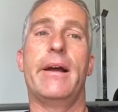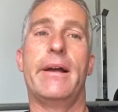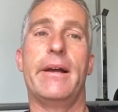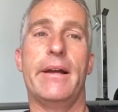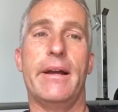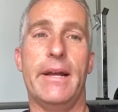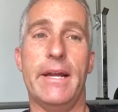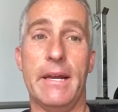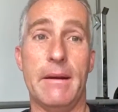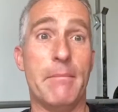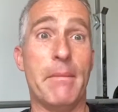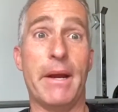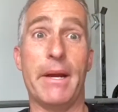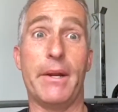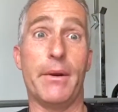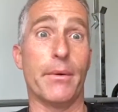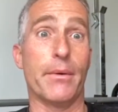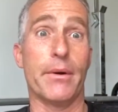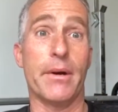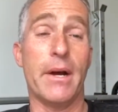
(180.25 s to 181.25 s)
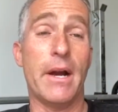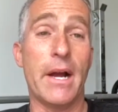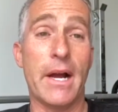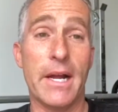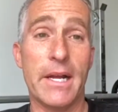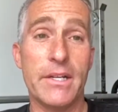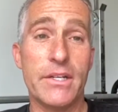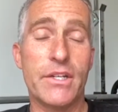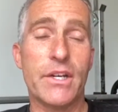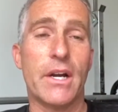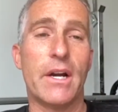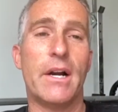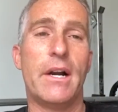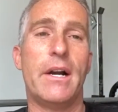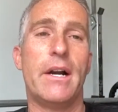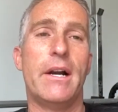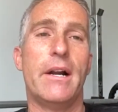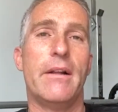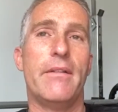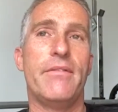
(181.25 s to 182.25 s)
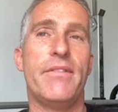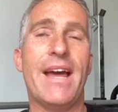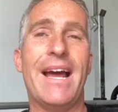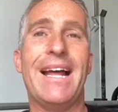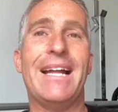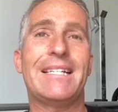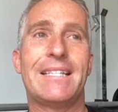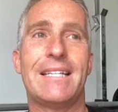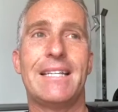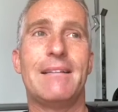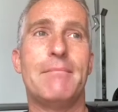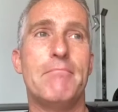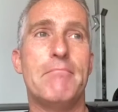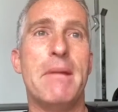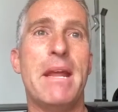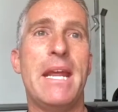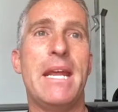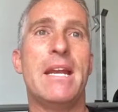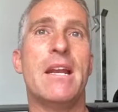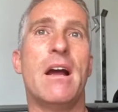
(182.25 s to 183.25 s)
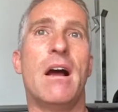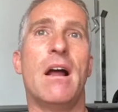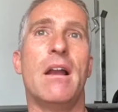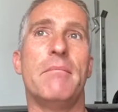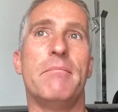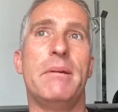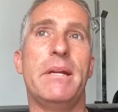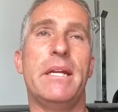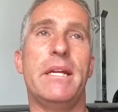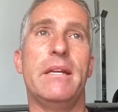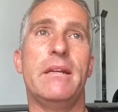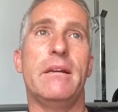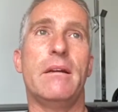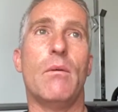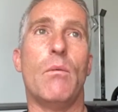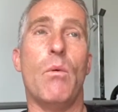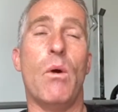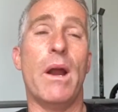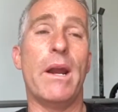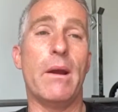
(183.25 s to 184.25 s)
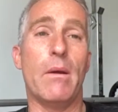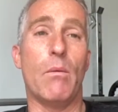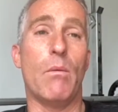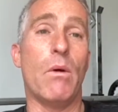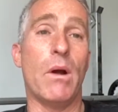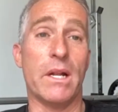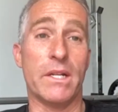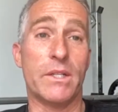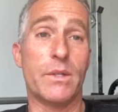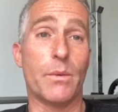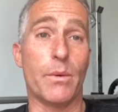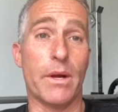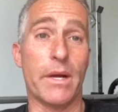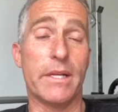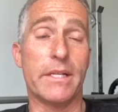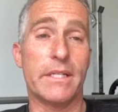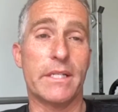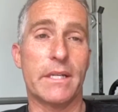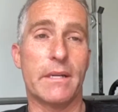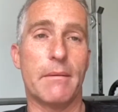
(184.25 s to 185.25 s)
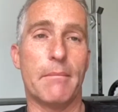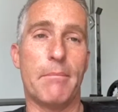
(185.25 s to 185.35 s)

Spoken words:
in my garage, that may not be what it once was.